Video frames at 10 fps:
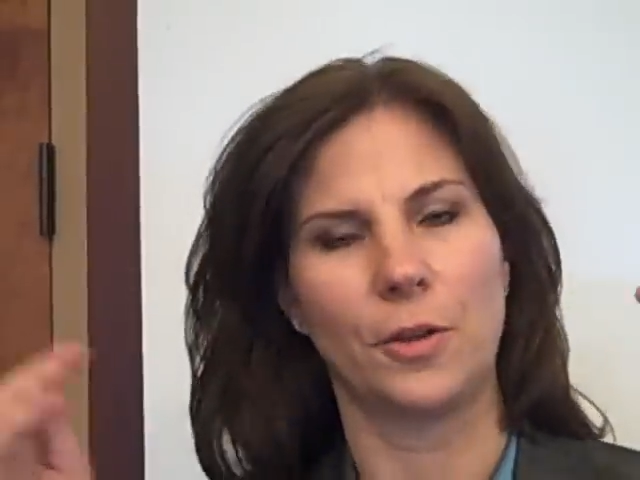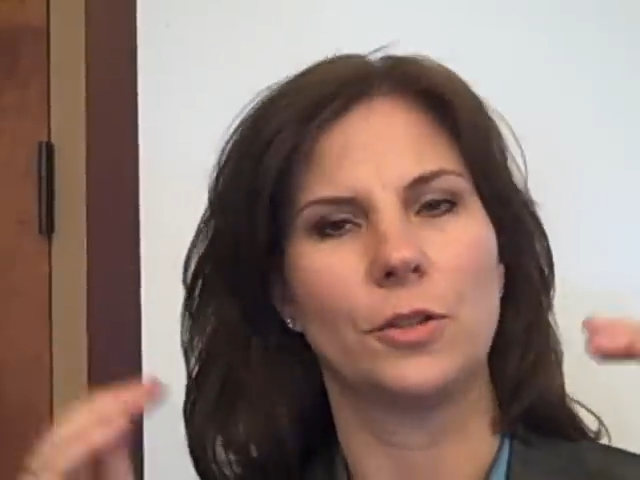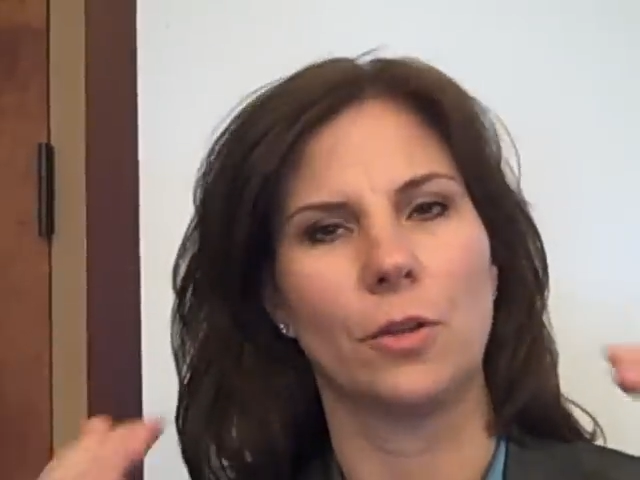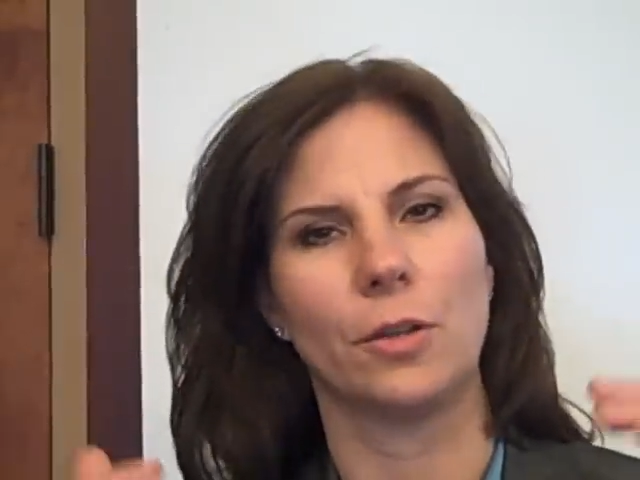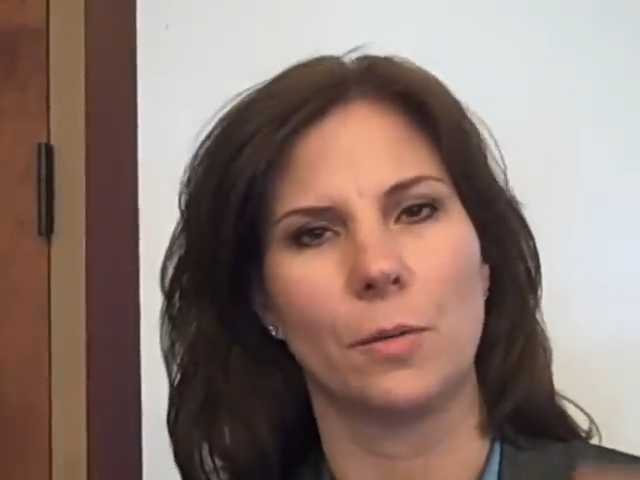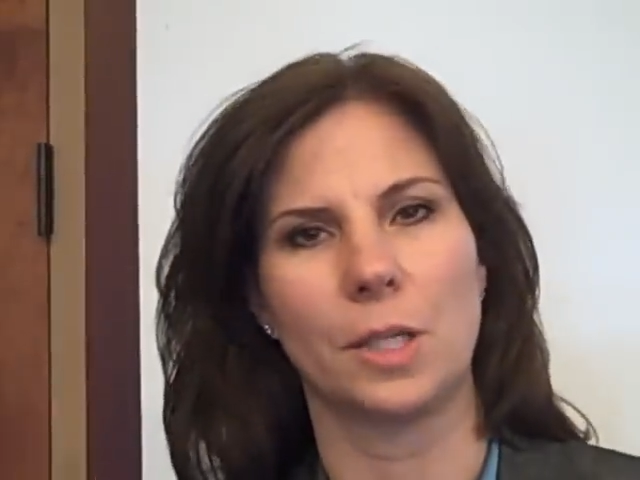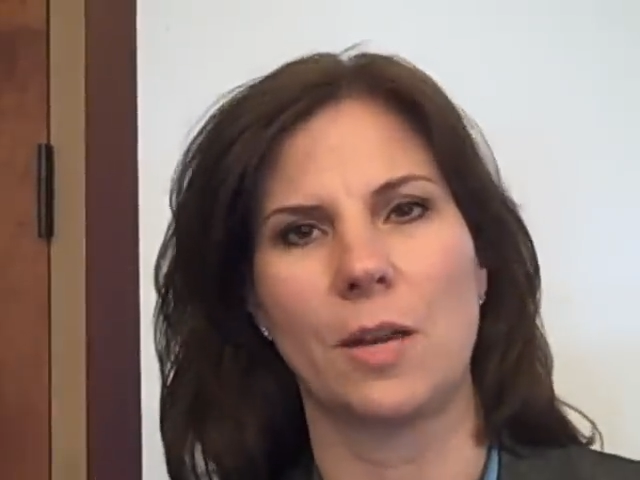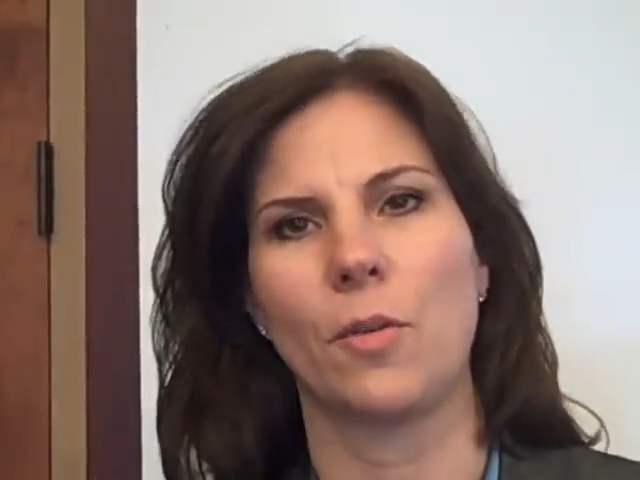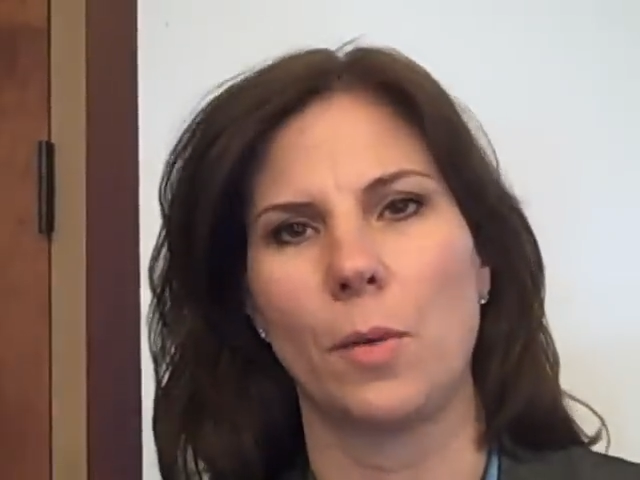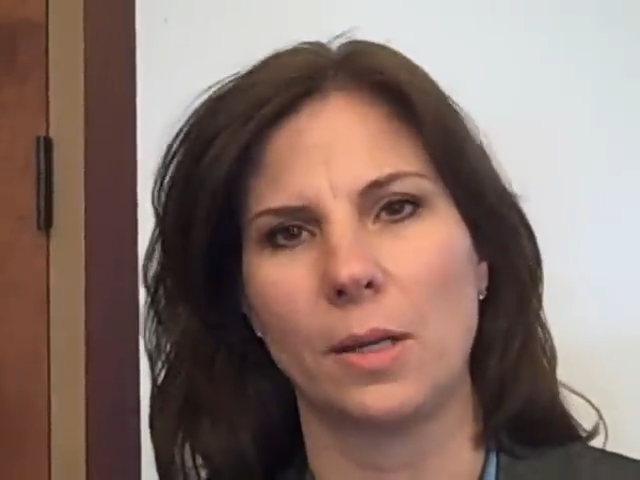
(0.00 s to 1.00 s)
filter under which
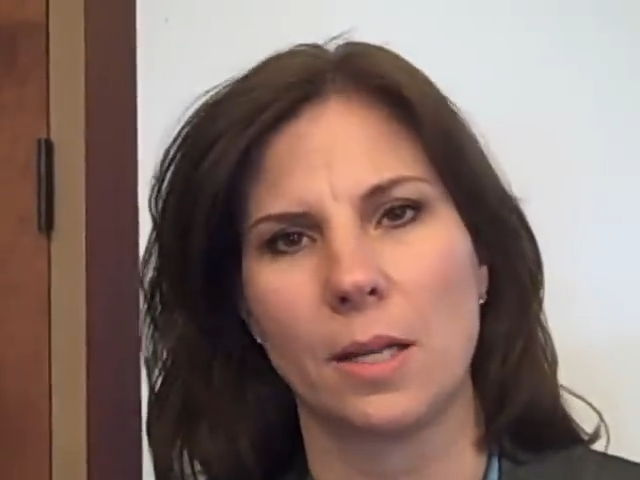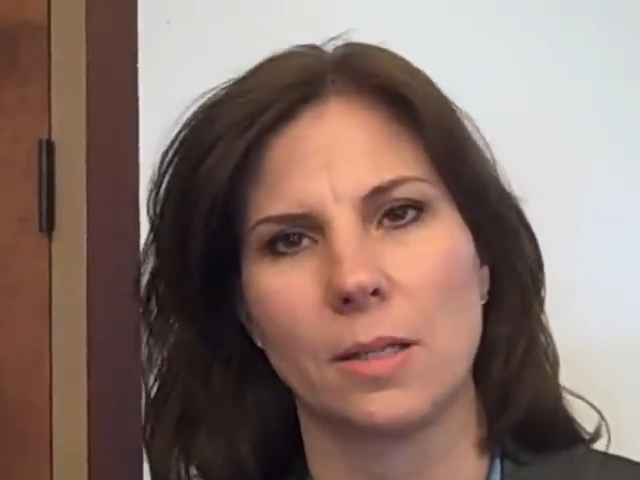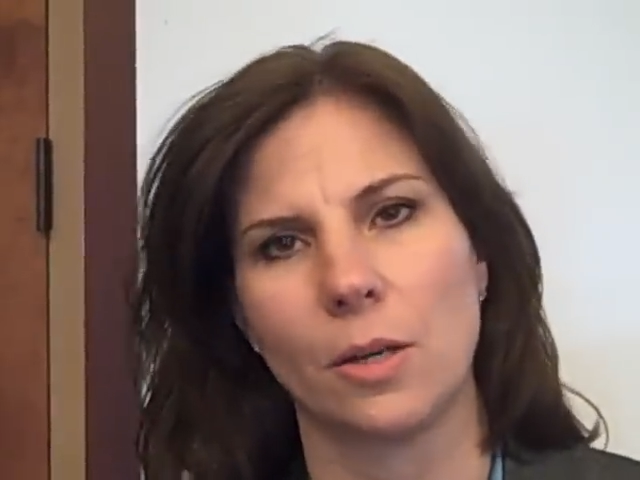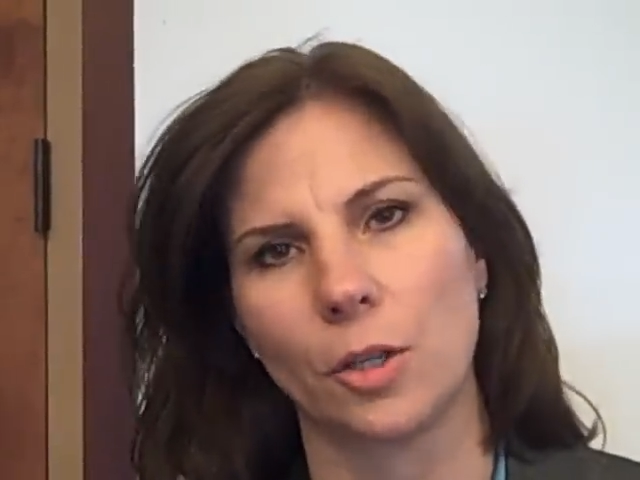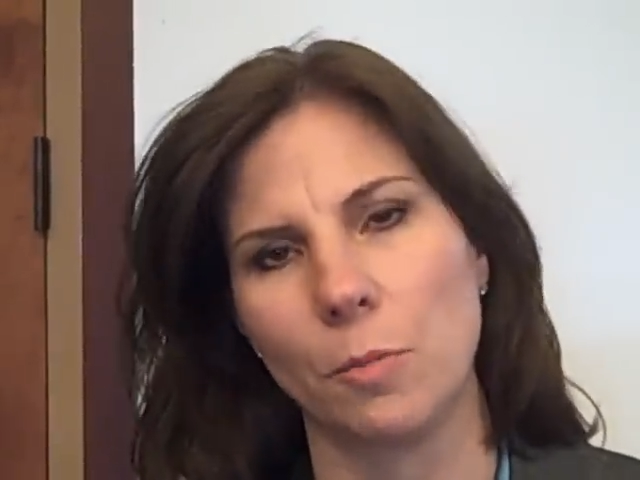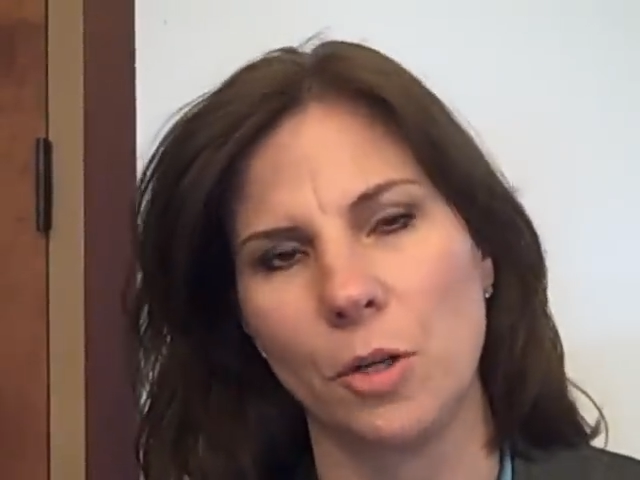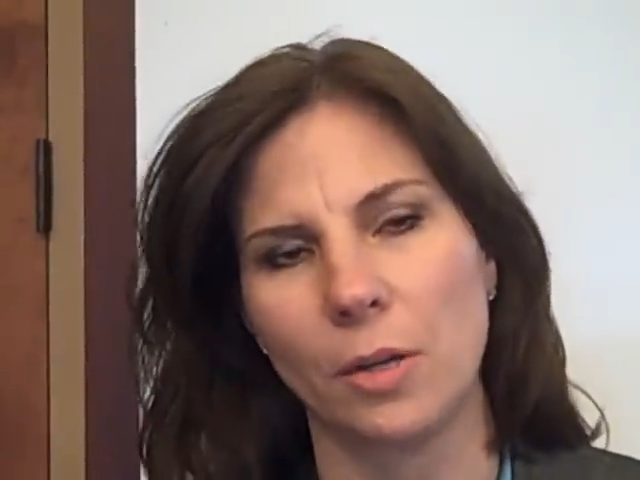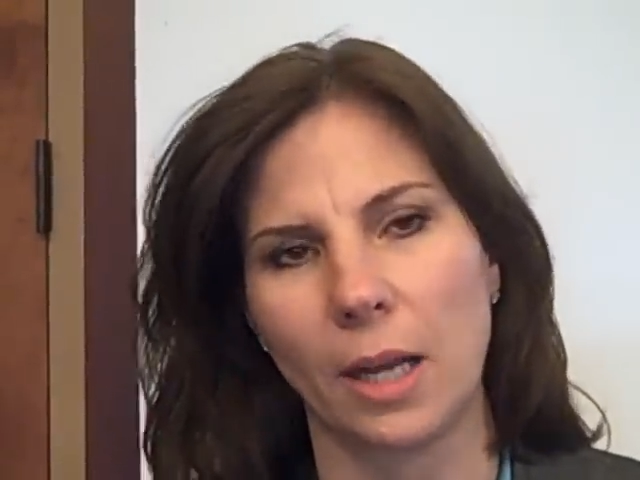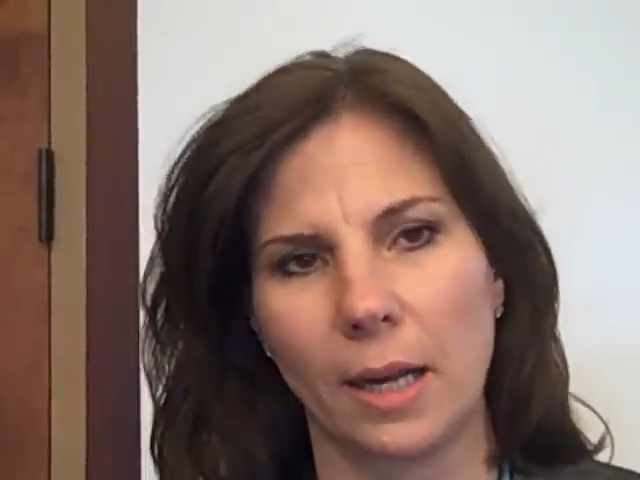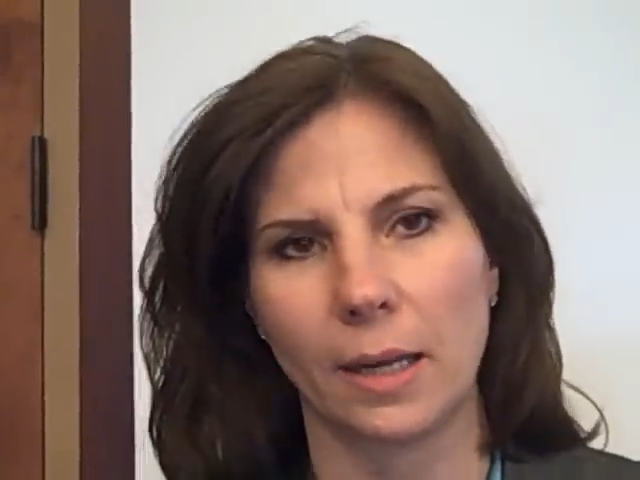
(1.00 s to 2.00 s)
everyone does their
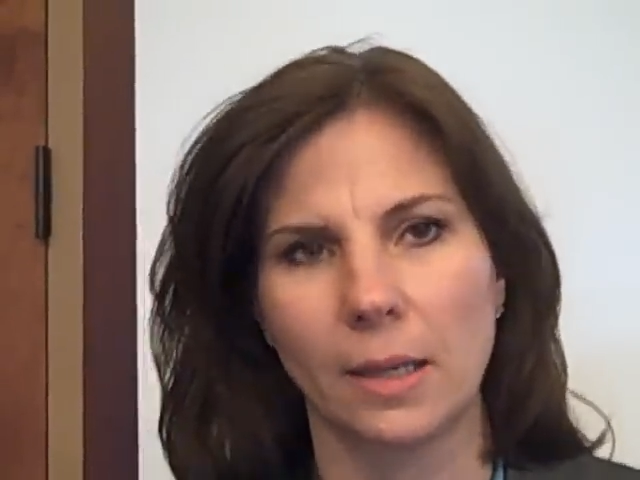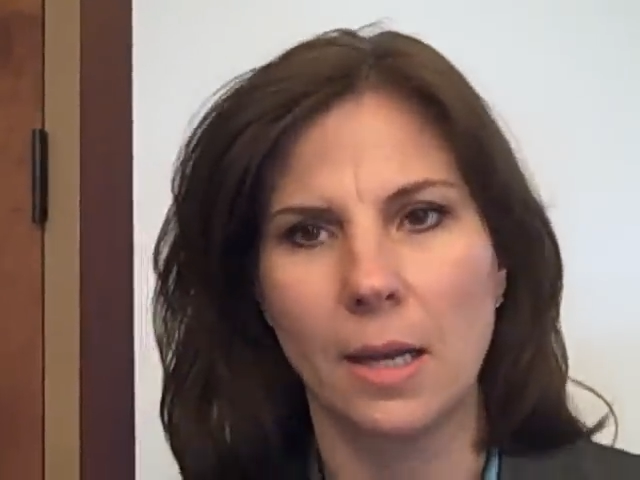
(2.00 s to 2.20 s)
communicating.